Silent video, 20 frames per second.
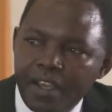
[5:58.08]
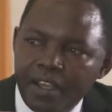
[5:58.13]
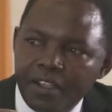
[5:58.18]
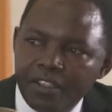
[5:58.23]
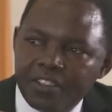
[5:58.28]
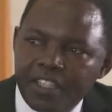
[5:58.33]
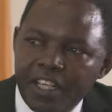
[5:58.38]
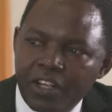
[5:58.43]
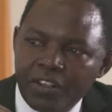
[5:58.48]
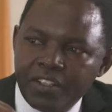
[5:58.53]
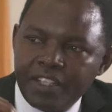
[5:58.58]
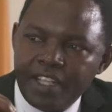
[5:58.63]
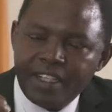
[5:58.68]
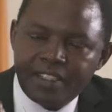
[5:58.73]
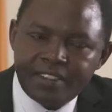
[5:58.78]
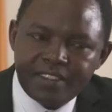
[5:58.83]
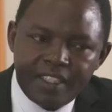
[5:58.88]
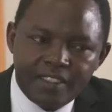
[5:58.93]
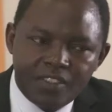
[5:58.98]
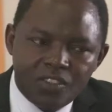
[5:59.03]
sell the
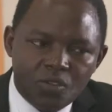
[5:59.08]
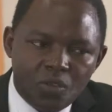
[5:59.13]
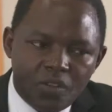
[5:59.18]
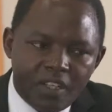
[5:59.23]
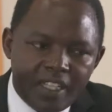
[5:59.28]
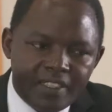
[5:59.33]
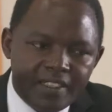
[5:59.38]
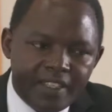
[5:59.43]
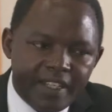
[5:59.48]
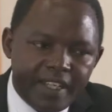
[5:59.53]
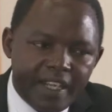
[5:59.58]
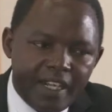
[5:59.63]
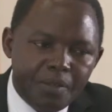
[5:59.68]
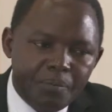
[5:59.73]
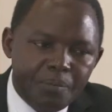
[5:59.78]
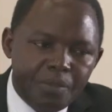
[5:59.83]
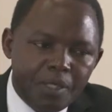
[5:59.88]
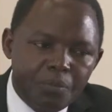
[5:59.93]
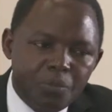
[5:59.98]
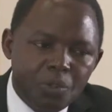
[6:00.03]
excess so that they
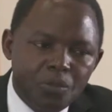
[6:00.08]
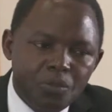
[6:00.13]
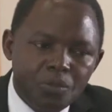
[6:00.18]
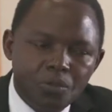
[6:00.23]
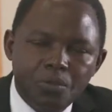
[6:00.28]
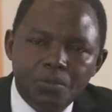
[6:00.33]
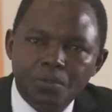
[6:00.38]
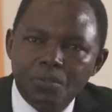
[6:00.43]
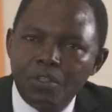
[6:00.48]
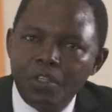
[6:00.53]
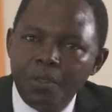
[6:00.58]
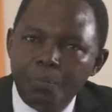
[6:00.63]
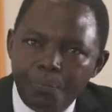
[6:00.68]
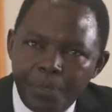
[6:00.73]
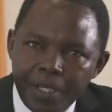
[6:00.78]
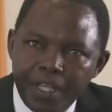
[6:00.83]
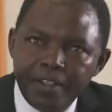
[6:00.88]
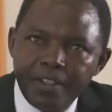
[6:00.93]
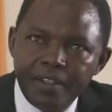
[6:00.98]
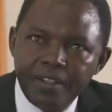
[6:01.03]
can be able to
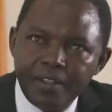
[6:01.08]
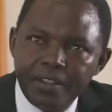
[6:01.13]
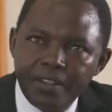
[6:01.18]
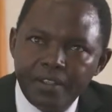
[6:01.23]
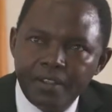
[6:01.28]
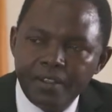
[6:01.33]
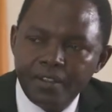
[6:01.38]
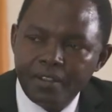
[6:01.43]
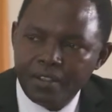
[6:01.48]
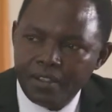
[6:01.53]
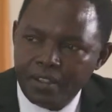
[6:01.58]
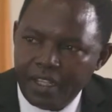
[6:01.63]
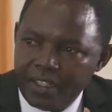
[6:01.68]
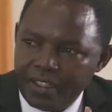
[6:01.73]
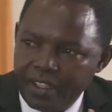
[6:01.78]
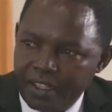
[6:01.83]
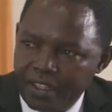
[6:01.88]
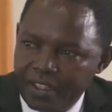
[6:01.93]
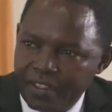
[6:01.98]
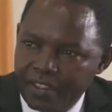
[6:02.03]
repay
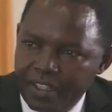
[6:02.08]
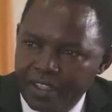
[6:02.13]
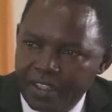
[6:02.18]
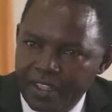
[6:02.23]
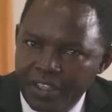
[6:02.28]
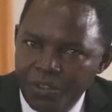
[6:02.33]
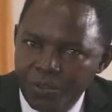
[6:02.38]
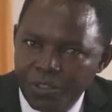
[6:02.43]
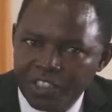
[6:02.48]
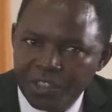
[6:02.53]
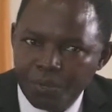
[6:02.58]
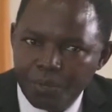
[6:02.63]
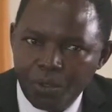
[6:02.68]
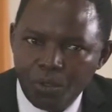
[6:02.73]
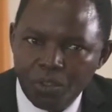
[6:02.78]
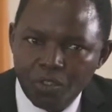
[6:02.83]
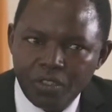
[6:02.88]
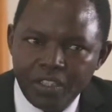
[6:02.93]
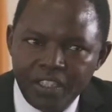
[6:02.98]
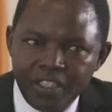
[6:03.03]
the unit.
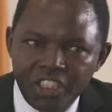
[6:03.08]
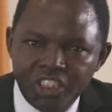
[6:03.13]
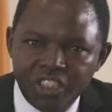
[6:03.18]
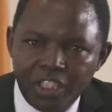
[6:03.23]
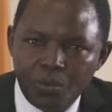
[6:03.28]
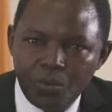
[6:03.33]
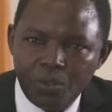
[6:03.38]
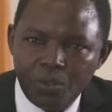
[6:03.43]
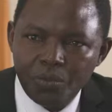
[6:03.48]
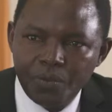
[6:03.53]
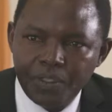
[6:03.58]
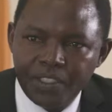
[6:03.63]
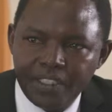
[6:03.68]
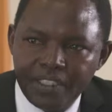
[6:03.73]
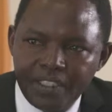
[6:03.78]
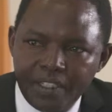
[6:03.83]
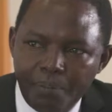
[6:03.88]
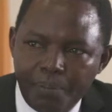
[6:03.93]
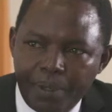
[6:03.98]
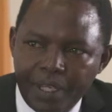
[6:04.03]
Because initially we
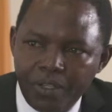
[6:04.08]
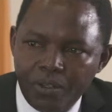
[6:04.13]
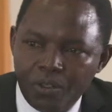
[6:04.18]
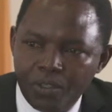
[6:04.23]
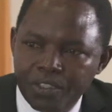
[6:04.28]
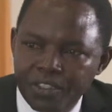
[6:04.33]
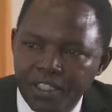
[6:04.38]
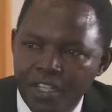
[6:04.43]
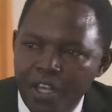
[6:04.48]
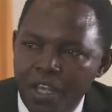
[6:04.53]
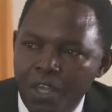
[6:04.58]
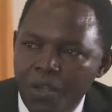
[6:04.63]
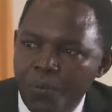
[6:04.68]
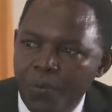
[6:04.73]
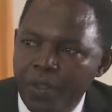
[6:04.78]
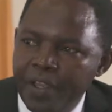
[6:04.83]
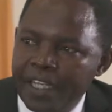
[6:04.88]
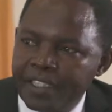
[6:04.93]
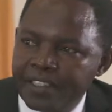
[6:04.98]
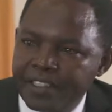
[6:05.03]
did, the pilot,
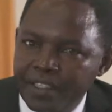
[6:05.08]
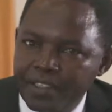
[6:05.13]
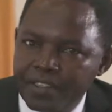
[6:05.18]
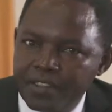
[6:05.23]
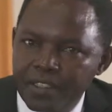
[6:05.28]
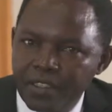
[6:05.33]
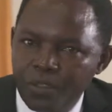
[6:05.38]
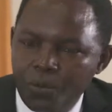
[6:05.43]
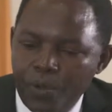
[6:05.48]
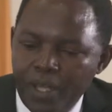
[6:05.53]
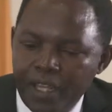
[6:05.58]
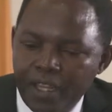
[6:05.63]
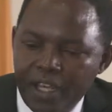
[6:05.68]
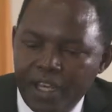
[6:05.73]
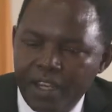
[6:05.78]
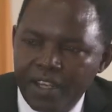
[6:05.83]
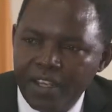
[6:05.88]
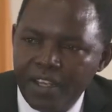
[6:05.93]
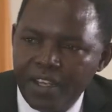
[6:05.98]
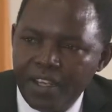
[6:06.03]
we are testing
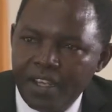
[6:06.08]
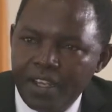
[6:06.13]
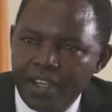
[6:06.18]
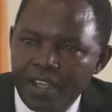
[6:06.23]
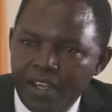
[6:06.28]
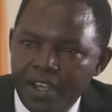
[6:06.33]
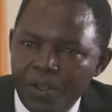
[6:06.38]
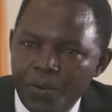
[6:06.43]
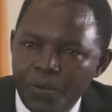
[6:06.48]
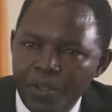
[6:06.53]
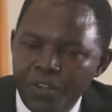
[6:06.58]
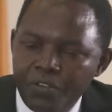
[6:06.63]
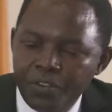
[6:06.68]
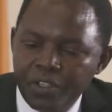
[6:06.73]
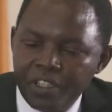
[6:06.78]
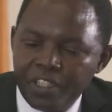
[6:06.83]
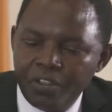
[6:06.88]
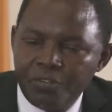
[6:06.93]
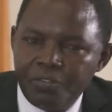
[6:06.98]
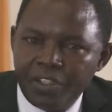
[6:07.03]
whether if
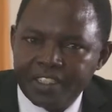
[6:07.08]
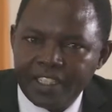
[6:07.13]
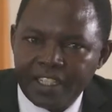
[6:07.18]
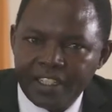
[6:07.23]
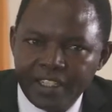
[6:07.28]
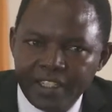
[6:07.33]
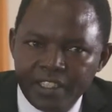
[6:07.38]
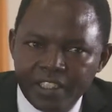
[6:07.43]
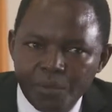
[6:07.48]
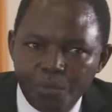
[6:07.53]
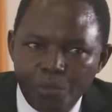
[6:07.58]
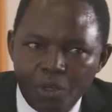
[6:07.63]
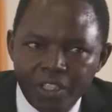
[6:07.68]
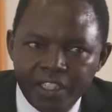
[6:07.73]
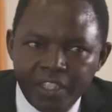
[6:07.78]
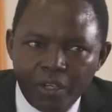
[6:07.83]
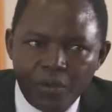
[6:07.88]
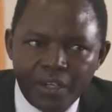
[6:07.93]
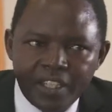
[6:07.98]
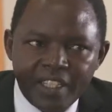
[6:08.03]
we give at a credit
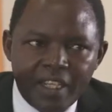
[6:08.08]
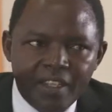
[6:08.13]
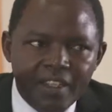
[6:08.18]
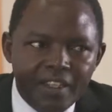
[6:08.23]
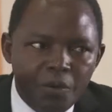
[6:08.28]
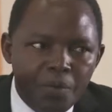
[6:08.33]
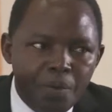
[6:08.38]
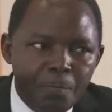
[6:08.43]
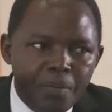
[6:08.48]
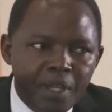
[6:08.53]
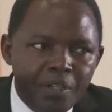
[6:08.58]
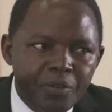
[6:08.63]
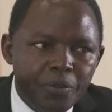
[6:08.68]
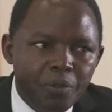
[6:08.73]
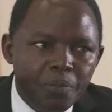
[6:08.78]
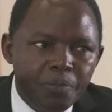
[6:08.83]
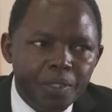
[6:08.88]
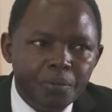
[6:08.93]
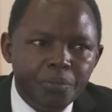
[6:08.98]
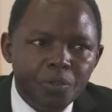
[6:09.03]
model, whether the women
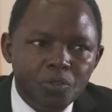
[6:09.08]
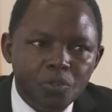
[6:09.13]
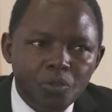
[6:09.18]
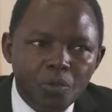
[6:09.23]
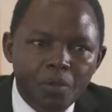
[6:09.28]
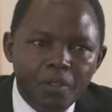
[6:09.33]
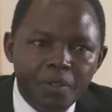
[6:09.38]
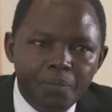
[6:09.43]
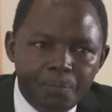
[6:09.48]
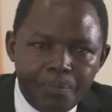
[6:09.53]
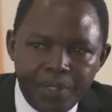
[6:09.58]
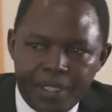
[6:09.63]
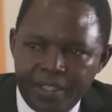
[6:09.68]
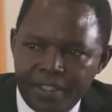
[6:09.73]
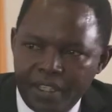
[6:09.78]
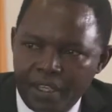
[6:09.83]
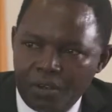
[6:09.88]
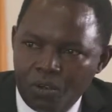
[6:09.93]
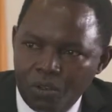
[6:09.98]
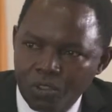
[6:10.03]
will be able to repay
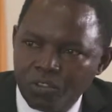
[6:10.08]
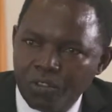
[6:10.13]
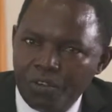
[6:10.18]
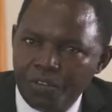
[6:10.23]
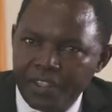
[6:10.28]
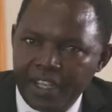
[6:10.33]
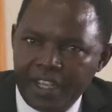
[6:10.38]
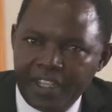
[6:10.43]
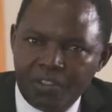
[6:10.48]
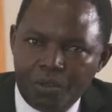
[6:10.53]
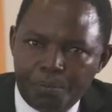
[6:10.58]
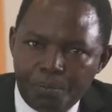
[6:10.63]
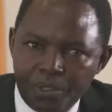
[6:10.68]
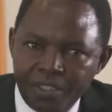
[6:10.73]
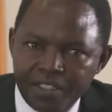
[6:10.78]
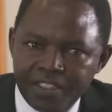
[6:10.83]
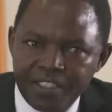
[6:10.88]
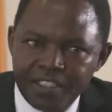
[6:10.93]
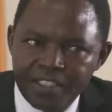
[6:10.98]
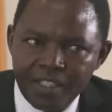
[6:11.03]
the cost of the
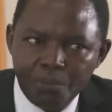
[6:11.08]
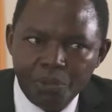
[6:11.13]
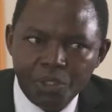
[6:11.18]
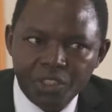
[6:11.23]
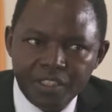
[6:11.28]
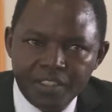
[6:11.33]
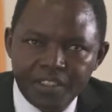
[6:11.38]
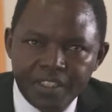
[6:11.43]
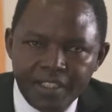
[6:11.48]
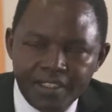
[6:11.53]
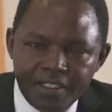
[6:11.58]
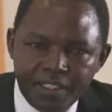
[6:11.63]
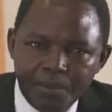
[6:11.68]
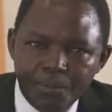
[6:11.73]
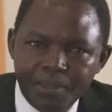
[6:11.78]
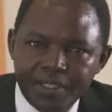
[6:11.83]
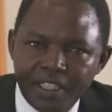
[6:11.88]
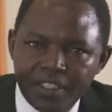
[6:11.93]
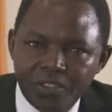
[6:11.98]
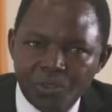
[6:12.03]
hydroponic system, which is
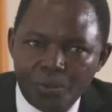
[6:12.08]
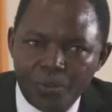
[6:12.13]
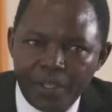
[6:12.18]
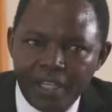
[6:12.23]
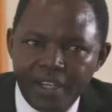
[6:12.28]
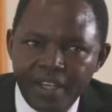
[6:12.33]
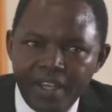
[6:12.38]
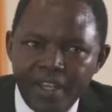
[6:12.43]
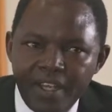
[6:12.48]
18 meters square.